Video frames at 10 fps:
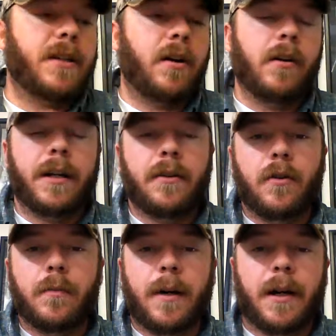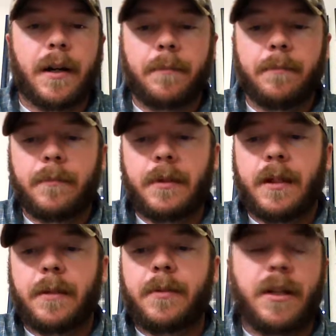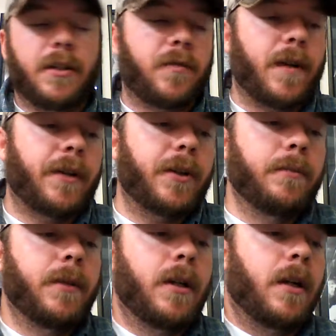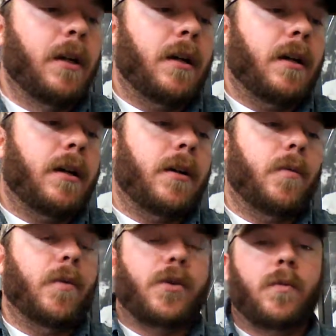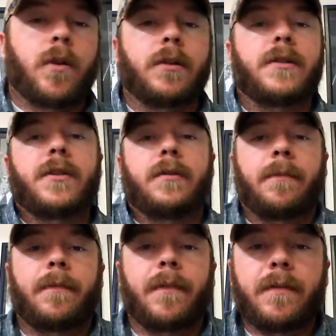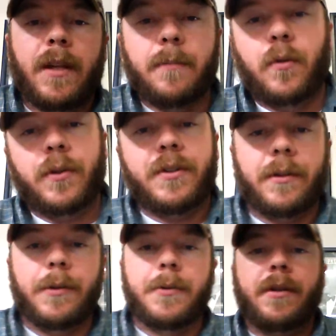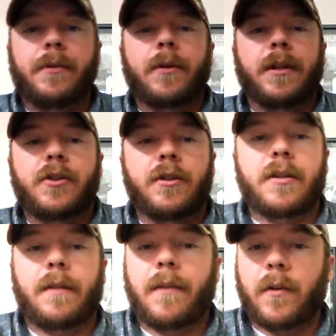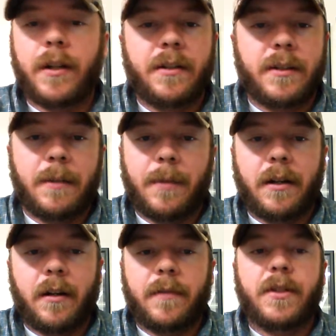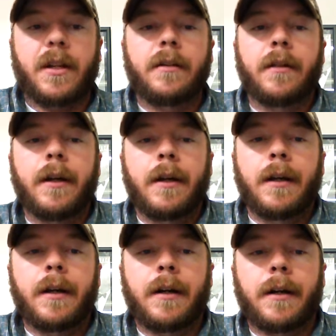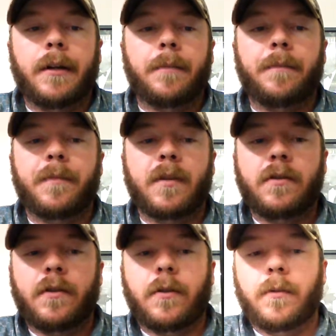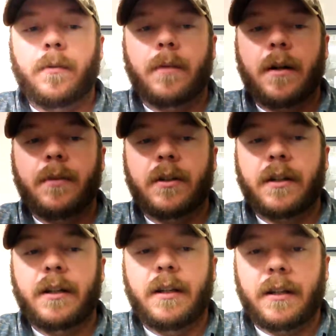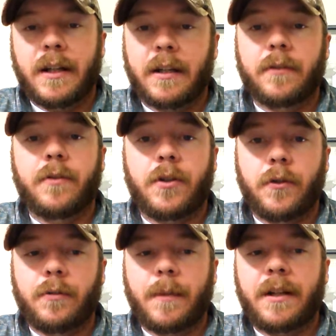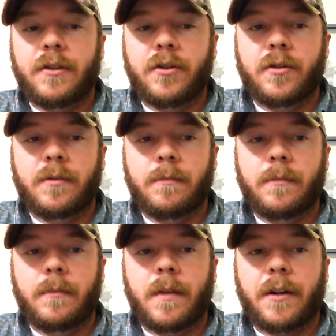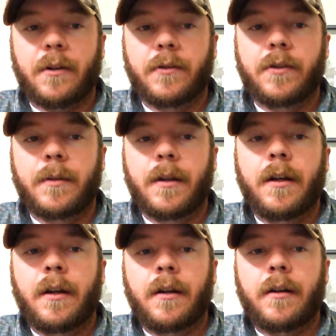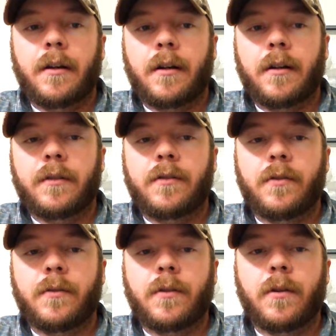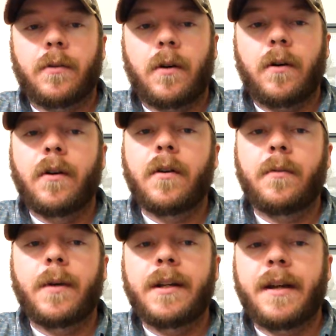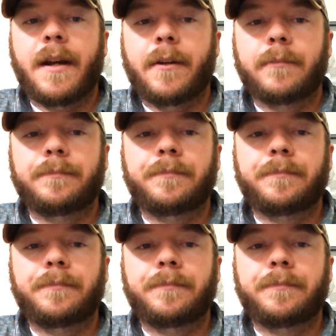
I already know my empty inch value, which was 15.00 inches. I've already set my offset. So I'm going to, again, use my inches arrows to go all the way down